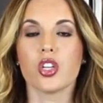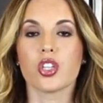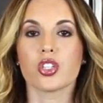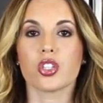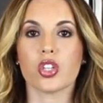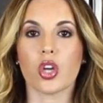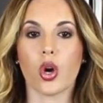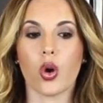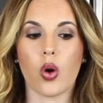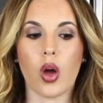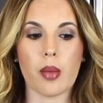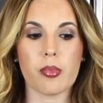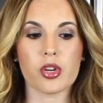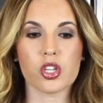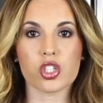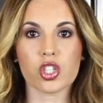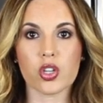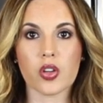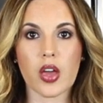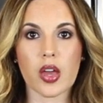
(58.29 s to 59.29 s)
So I'm
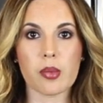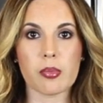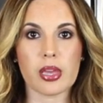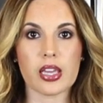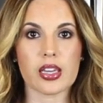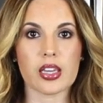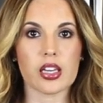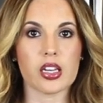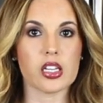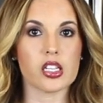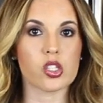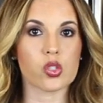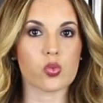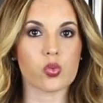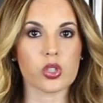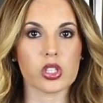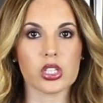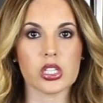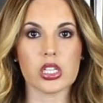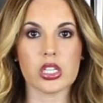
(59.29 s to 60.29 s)
going to show you how to make it.
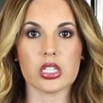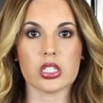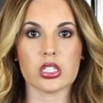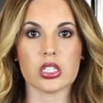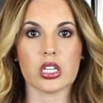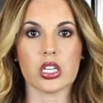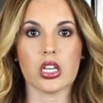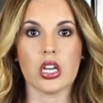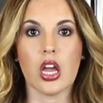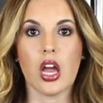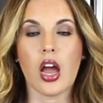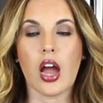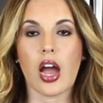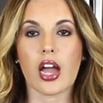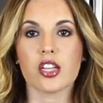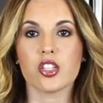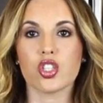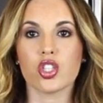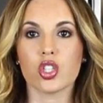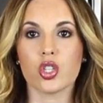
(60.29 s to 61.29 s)
It's really easy.
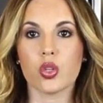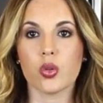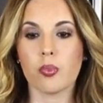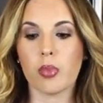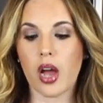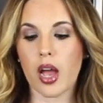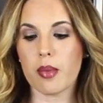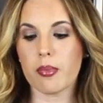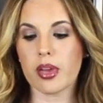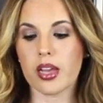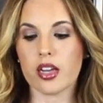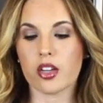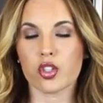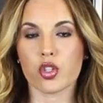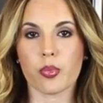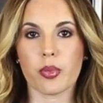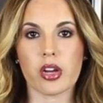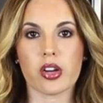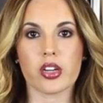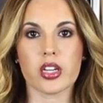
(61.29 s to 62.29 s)
I do buy my
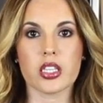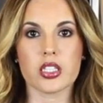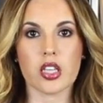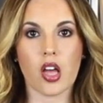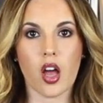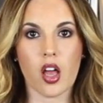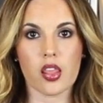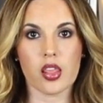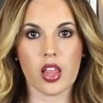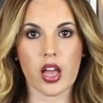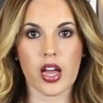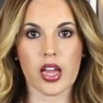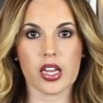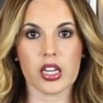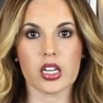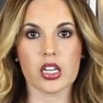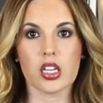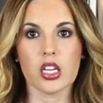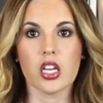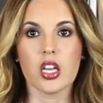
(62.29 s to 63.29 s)
elderberries
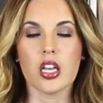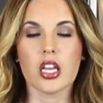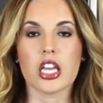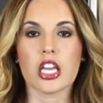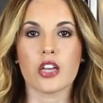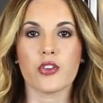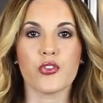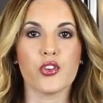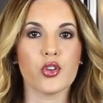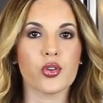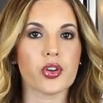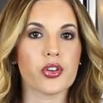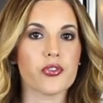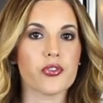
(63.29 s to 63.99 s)
online. If you